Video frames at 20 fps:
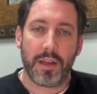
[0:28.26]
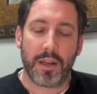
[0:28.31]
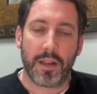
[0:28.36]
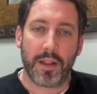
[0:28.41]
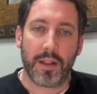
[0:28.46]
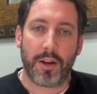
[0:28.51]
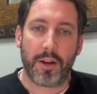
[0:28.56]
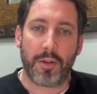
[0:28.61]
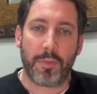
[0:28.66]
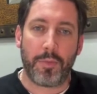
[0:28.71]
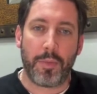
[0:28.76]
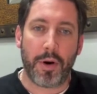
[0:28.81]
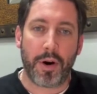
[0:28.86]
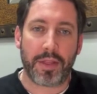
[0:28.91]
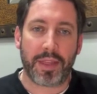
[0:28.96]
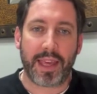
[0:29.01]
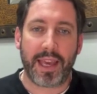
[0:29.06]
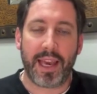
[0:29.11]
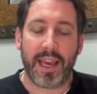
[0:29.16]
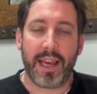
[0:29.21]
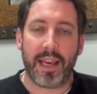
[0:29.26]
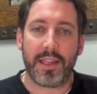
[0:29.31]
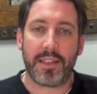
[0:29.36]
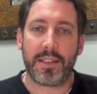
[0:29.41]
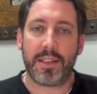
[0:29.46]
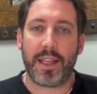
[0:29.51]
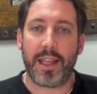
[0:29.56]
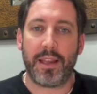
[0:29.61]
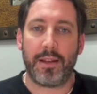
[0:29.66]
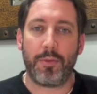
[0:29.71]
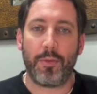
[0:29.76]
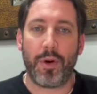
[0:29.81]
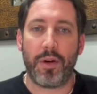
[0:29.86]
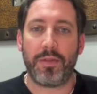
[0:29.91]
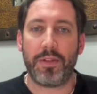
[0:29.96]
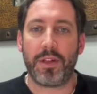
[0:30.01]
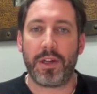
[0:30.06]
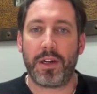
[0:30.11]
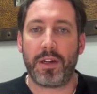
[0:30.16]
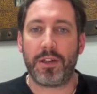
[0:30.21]
podcasts and
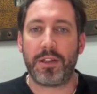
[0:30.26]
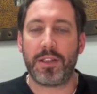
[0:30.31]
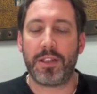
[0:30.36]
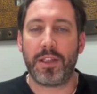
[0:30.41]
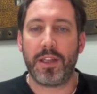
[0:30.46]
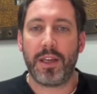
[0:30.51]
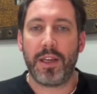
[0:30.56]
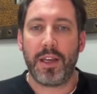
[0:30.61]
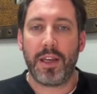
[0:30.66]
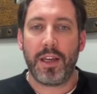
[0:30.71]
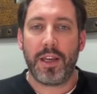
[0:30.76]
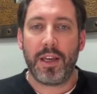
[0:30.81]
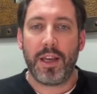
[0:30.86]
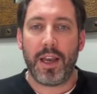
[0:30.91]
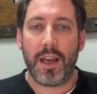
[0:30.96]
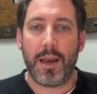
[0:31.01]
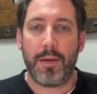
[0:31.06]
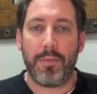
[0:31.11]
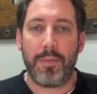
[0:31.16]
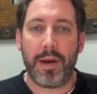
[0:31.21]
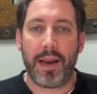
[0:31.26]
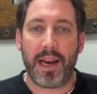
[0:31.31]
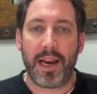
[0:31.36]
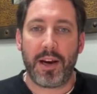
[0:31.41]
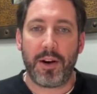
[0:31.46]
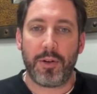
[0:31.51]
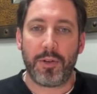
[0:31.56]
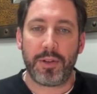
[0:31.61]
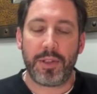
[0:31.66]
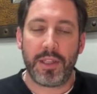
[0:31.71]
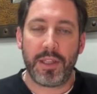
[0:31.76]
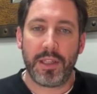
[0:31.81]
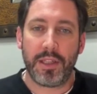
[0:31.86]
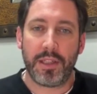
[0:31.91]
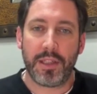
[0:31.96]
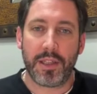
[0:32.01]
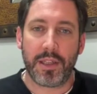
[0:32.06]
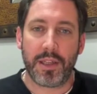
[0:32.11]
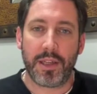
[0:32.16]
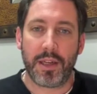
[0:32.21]
webinars about
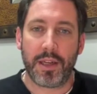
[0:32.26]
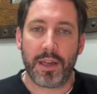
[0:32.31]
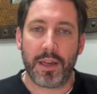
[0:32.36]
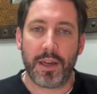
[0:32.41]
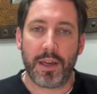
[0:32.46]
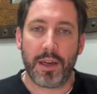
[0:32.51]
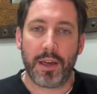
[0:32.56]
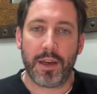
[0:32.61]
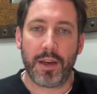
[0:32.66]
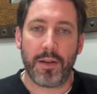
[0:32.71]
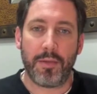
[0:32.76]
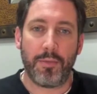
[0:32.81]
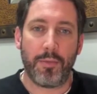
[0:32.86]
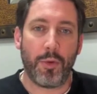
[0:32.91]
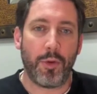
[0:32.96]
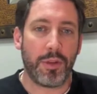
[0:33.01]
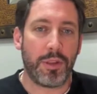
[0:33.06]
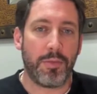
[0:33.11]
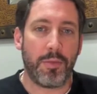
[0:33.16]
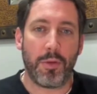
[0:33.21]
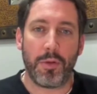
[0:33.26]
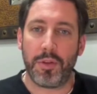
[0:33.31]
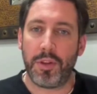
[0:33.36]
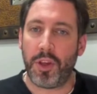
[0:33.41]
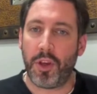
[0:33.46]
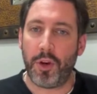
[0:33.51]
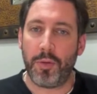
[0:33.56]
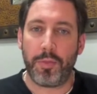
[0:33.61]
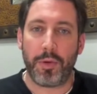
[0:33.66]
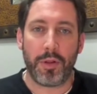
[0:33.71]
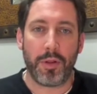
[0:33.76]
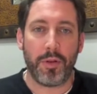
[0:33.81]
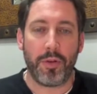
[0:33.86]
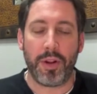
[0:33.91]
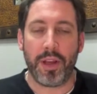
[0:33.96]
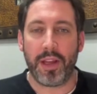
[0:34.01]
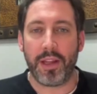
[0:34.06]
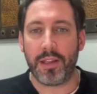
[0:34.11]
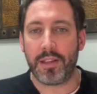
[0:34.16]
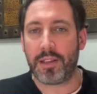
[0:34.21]
multiple new
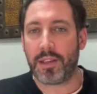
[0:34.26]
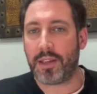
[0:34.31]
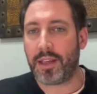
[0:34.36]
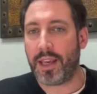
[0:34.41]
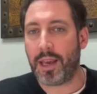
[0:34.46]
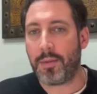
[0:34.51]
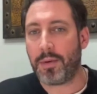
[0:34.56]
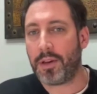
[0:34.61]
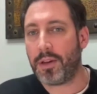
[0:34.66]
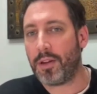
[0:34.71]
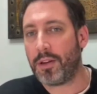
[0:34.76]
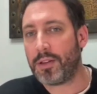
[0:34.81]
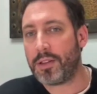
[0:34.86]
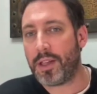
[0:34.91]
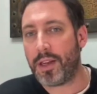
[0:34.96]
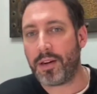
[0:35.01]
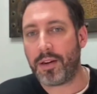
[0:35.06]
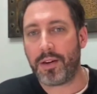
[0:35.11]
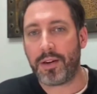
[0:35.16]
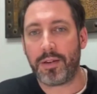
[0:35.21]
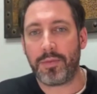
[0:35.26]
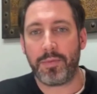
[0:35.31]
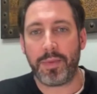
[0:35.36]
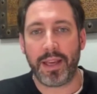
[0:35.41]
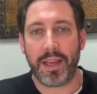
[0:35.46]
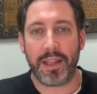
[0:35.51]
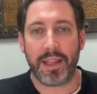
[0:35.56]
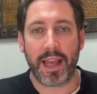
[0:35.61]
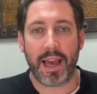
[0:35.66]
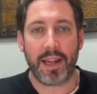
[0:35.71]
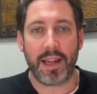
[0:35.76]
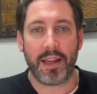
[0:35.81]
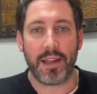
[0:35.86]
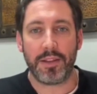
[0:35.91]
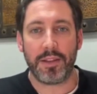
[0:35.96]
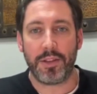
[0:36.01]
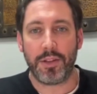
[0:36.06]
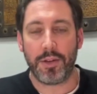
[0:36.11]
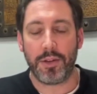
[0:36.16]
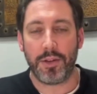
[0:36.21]
pollutants and chemicals that are being
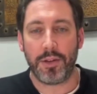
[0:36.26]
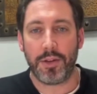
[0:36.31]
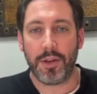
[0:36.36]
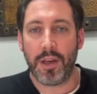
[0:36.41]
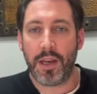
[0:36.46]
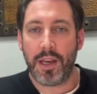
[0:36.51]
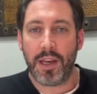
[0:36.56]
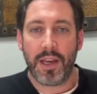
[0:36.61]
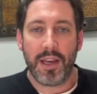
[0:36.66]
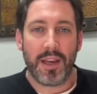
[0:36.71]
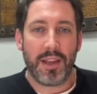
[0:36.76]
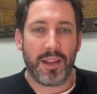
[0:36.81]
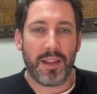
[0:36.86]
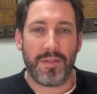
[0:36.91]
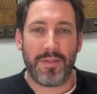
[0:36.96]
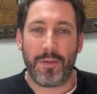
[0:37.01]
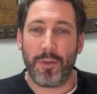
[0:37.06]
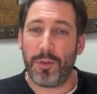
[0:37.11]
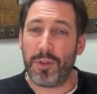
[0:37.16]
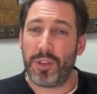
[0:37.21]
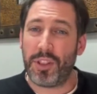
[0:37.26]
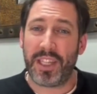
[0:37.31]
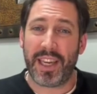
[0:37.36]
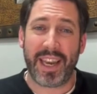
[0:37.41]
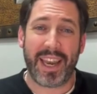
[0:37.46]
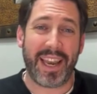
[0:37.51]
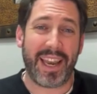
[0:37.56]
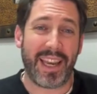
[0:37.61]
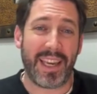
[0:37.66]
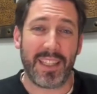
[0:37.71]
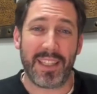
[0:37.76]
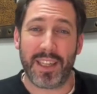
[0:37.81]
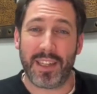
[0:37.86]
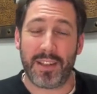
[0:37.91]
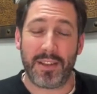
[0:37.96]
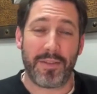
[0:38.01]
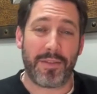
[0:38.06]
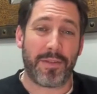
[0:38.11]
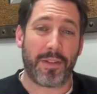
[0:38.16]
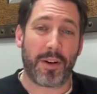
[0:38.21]
added to the food chain
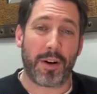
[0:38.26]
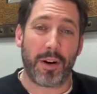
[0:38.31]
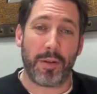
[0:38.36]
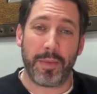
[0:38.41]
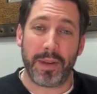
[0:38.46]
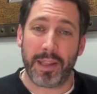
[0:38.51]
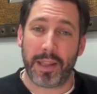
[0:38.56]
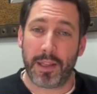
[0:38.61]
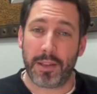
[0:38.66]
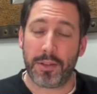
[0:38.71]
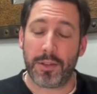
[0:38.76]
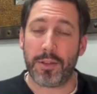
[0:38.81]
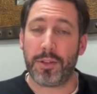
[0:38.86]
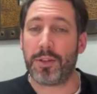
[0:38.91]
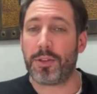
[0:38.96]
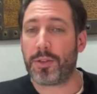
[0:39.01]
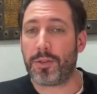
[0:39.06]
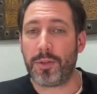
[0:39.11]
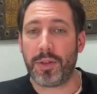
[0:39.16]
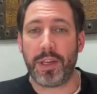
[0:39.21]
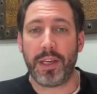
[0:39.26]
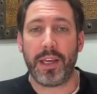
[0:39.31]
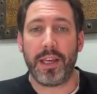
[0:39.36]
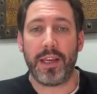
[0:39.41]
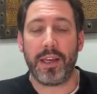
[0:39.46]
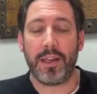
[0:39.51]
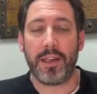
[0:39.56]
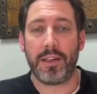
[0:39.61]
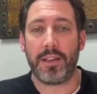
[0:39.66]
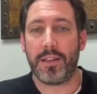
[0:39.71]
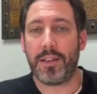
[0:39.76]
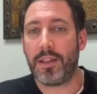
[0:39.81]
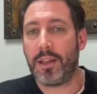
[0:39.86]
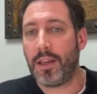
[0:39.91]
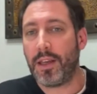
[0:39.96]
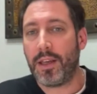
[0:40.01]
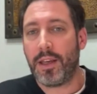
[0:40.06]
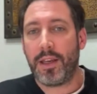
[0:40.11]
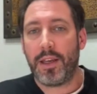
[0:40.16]
and the farming industry, and